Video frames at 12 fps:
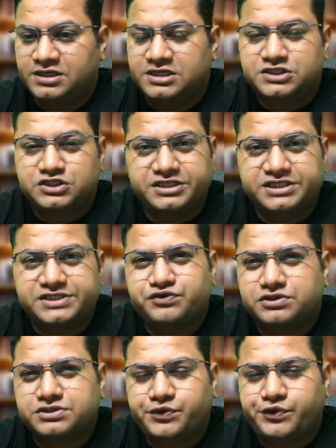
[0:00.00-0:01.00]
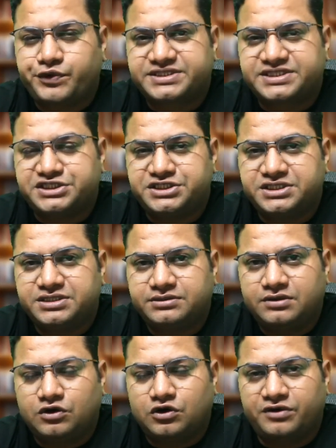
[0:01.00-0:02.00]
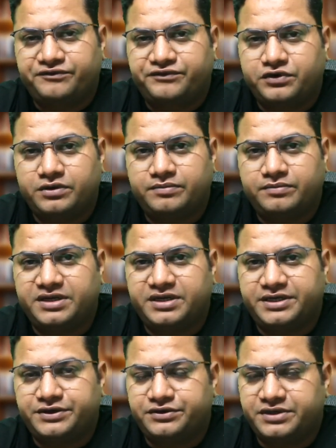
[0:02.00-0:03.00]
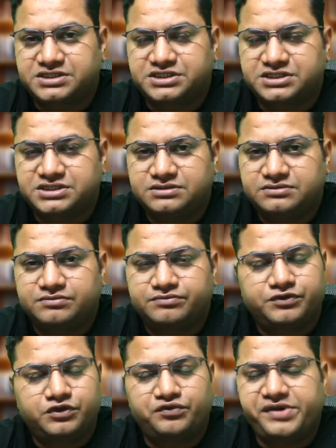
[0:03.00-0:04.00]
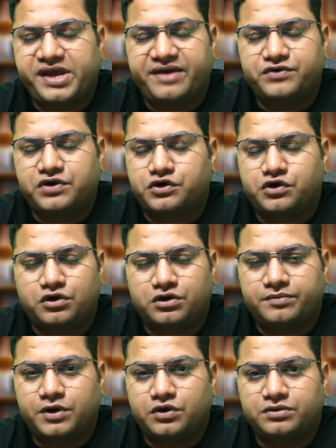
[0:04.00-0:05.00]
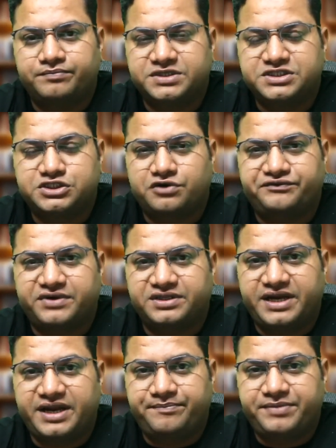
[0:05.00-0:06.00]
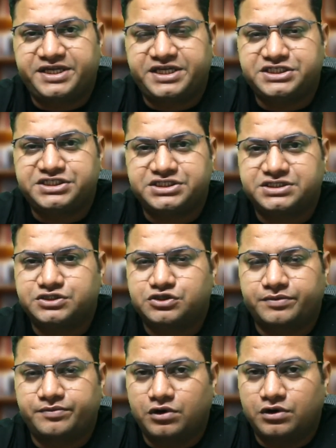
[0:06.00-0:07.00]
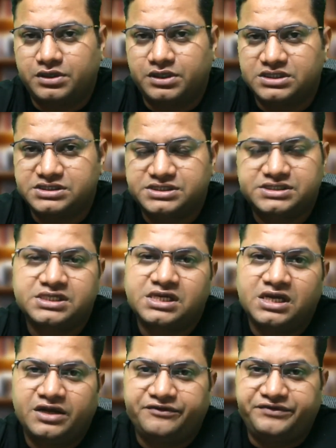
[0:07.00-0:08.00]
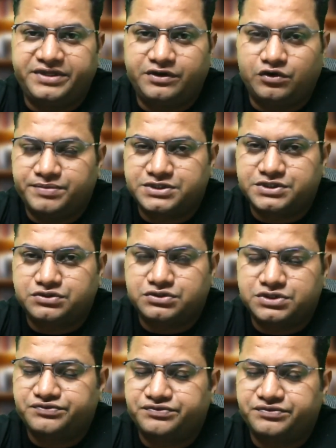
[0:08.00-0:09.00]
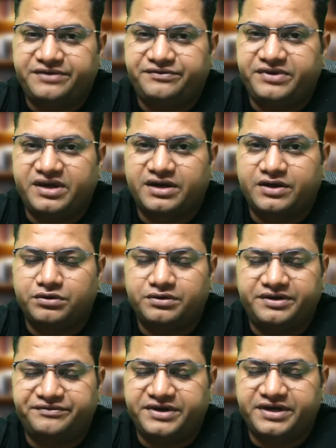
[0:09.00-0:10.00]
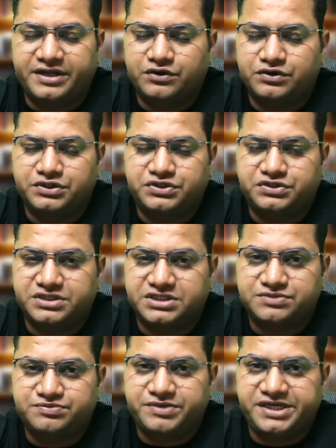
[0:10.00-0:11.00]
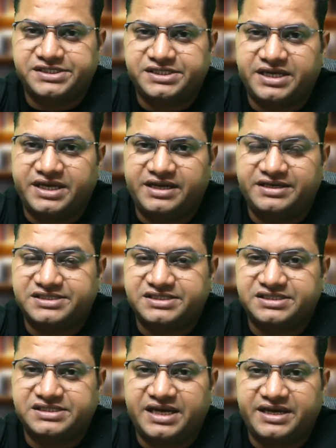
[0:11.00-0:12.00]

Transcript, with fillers: So this was a quick session on Flowable introduction, though we have not talked about much of other applications or the models within open source that we are definitely going to touch base and discuss that